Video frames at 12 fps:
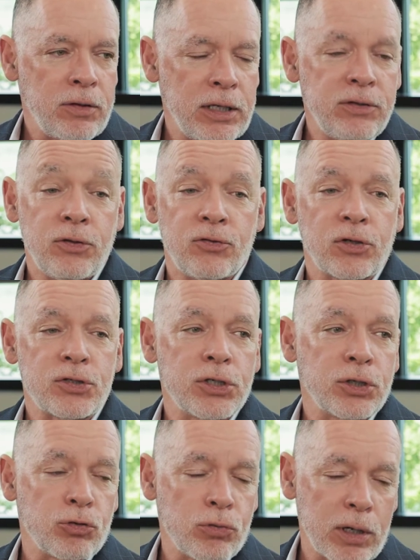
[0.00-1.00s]
they did such an
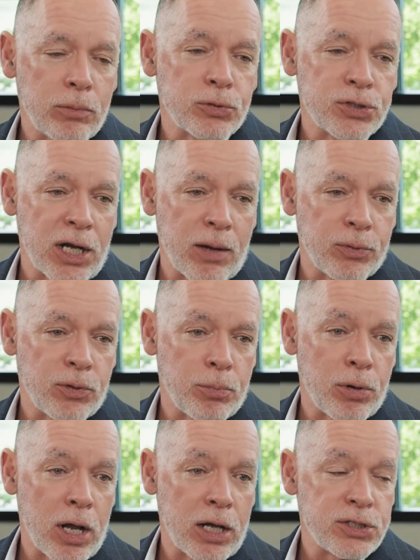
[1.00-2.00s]
incredible job with the
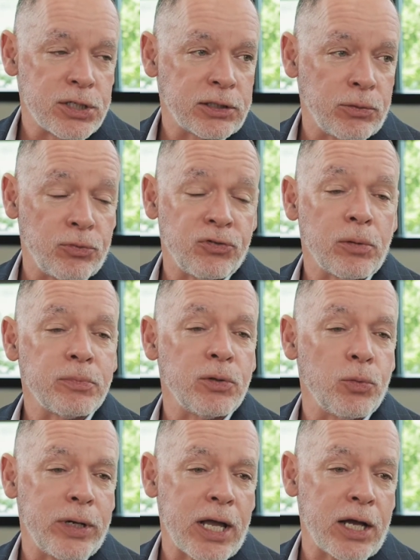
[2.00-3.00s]
project. It was something
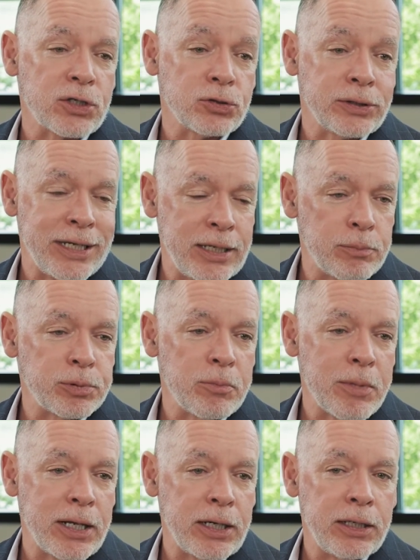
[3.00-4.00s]
that we actually
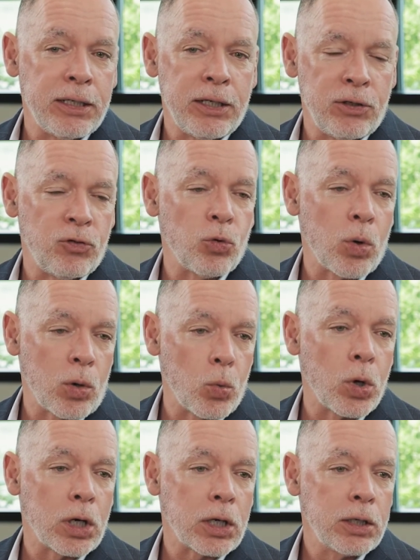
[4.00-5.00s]
implemented into our
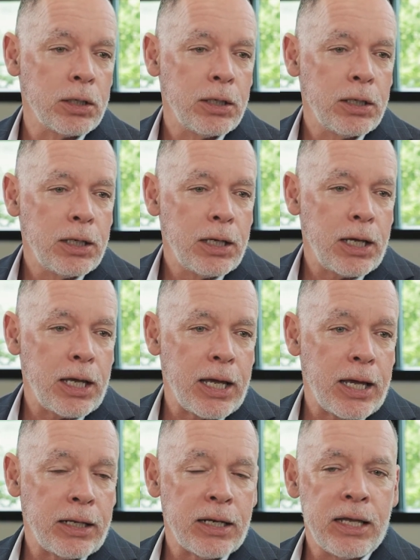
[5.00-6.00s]
work.
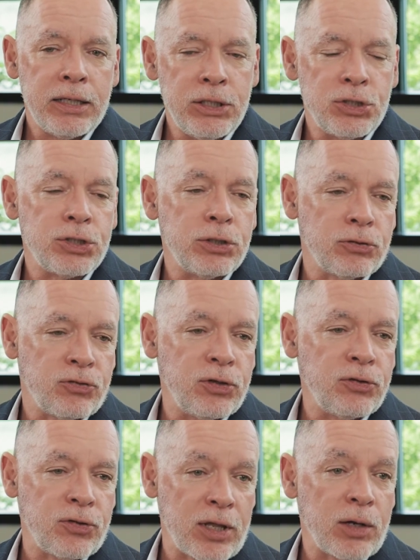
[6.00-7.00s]
And each year
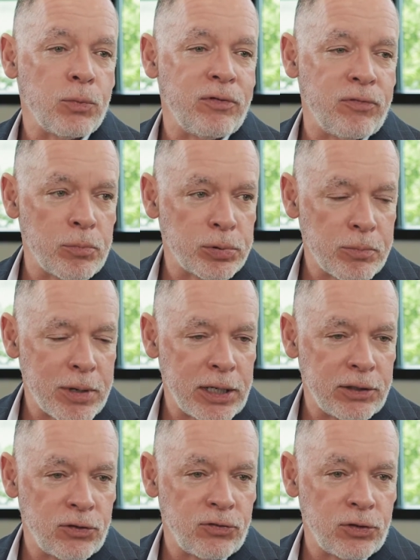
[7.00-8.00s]
since then, we've
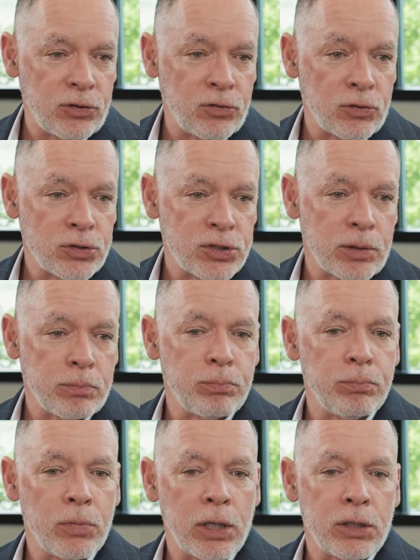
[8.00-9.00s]
implemented this internship
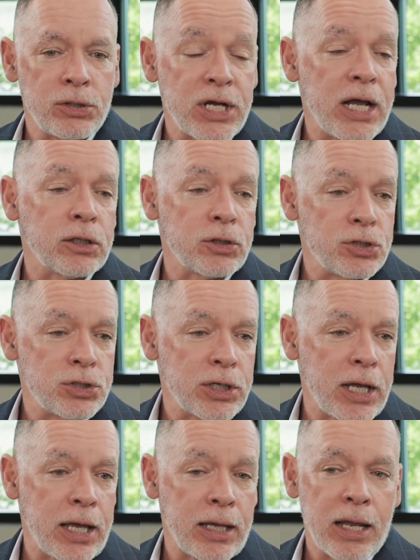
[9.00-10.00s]
challenge,
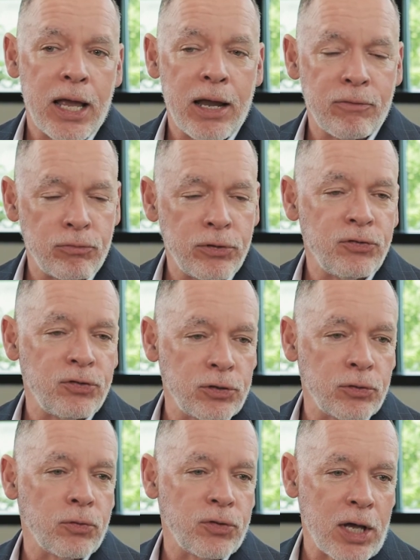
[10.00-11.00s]
and every
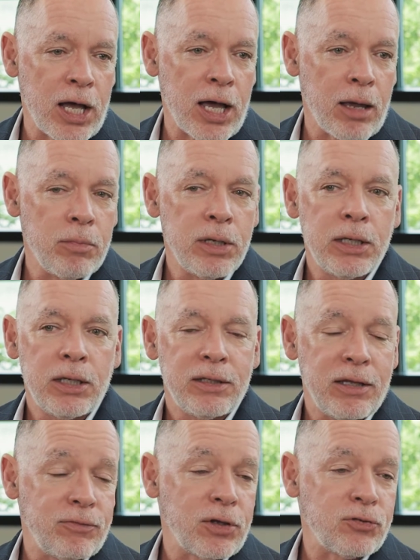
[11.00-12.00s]
single time
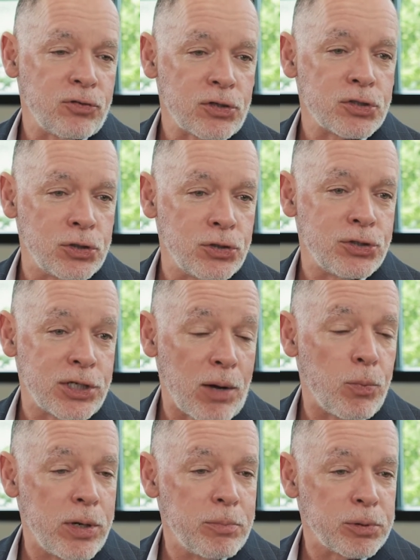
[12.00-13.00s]
they've done such a good
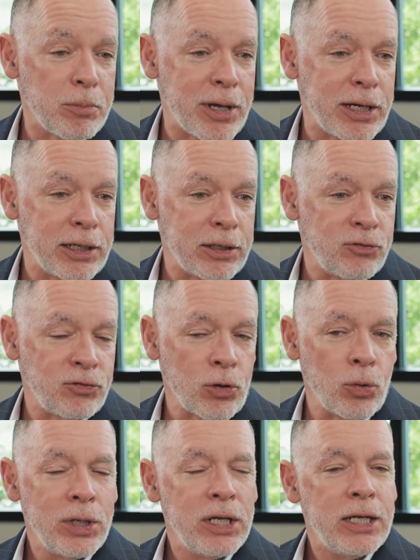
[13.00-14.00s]
job, we implemented it.
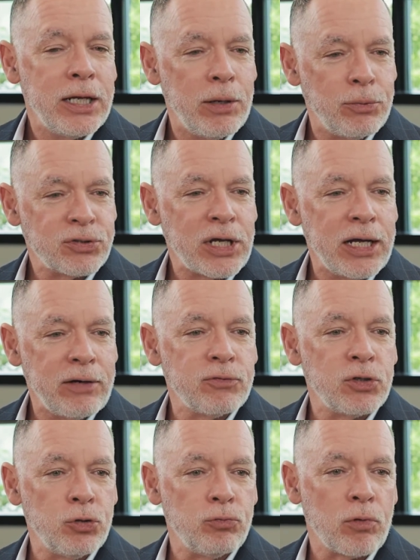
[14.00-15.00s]
So it was kind of a
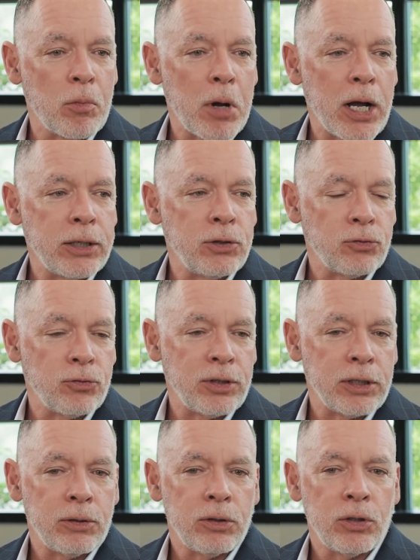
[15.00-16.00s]
good reminder
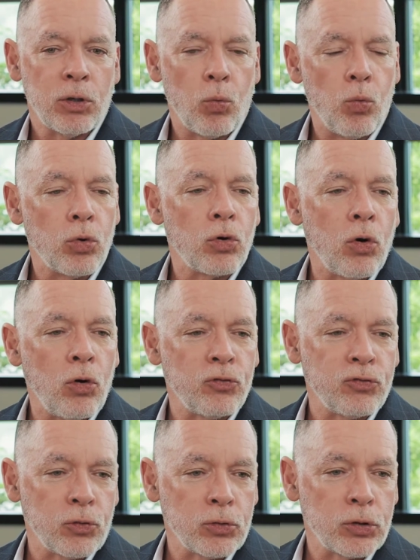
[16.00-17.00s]
that, you know, we're
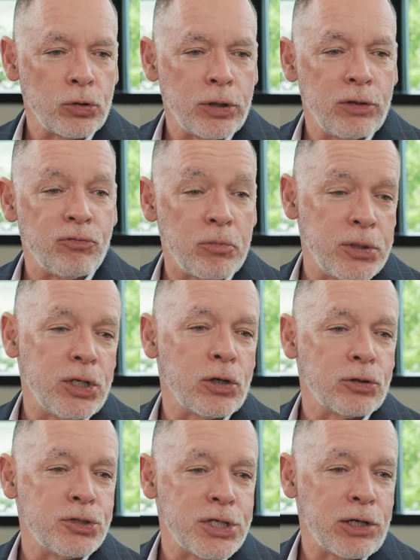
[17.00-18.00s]
also learning from a
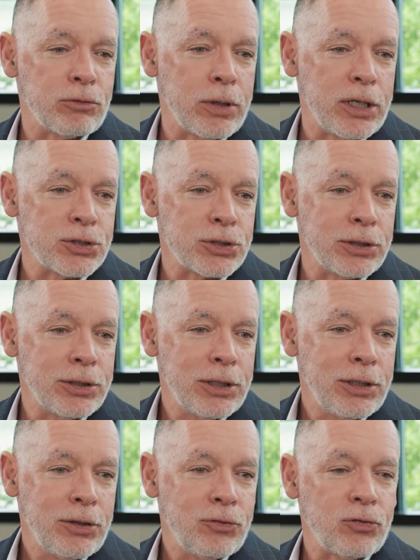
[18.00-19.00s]
younger generation,
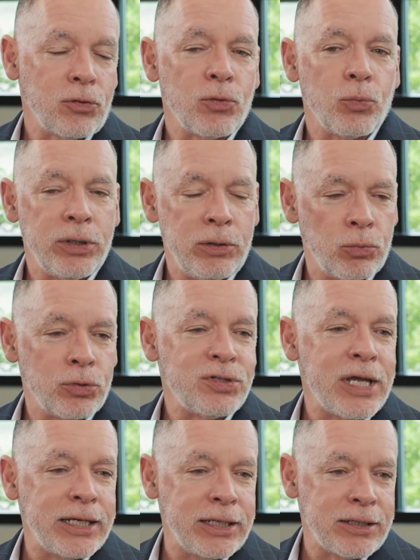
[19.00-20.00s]
so that we're
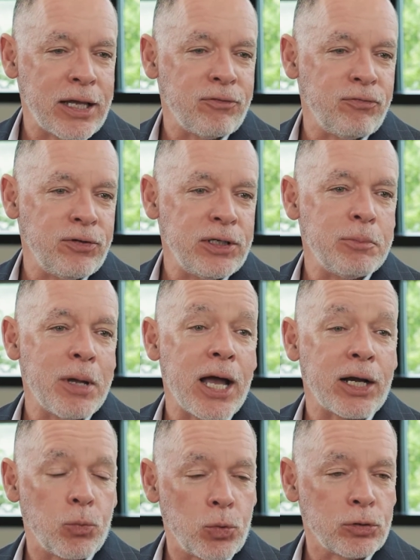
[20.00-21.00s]
taking that
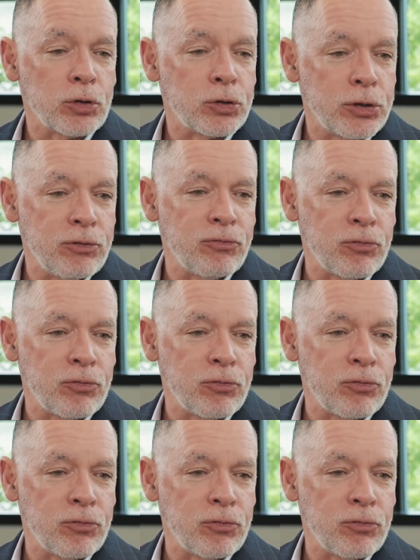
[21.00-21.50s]
feedback and we're learning